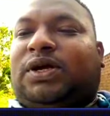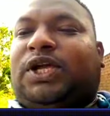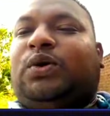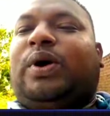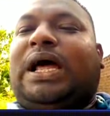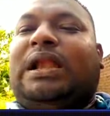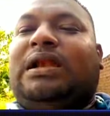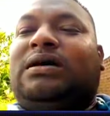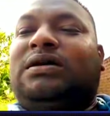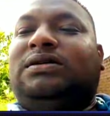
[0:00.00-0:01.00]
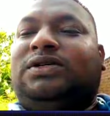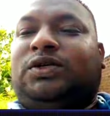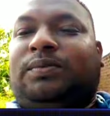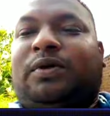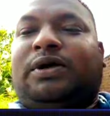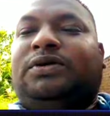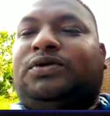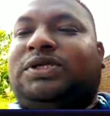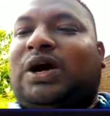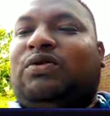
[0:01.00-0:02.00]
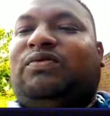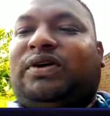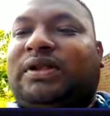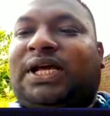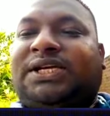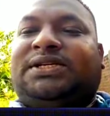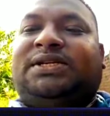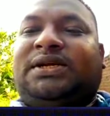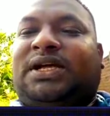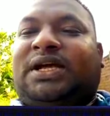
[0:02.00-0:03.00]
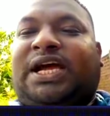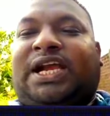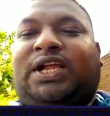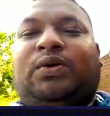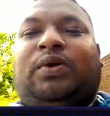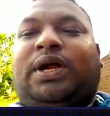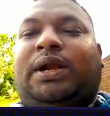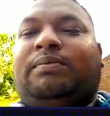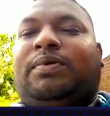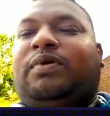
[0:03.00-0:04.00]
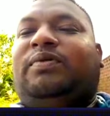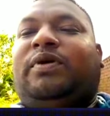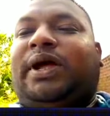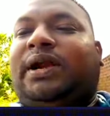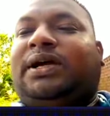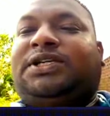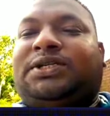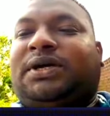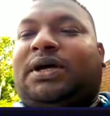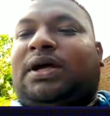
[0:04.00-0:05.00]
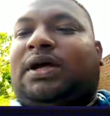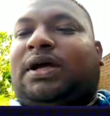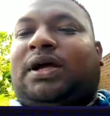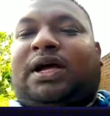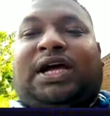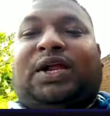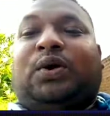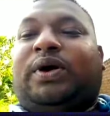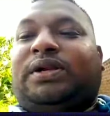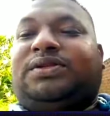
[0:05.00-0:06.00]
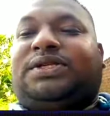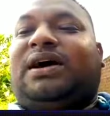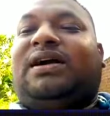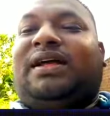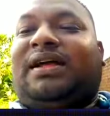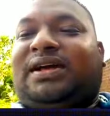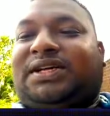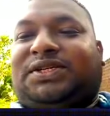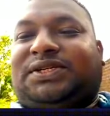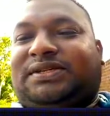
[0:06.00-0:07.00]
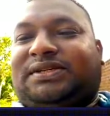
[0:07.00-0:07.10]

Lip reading: you can learn to produce sound for the later, and you can improve your English, and you can start English.